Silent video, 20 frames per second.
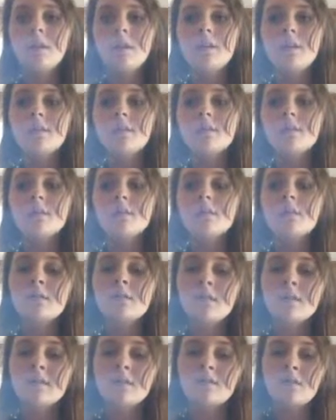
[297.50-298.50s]
he doesn't
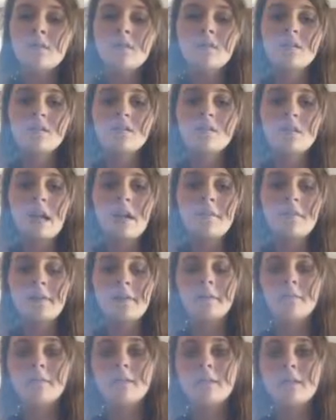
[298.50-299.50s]
look like a dog who would have
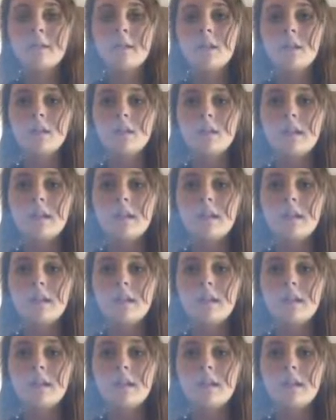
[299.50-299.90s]
that really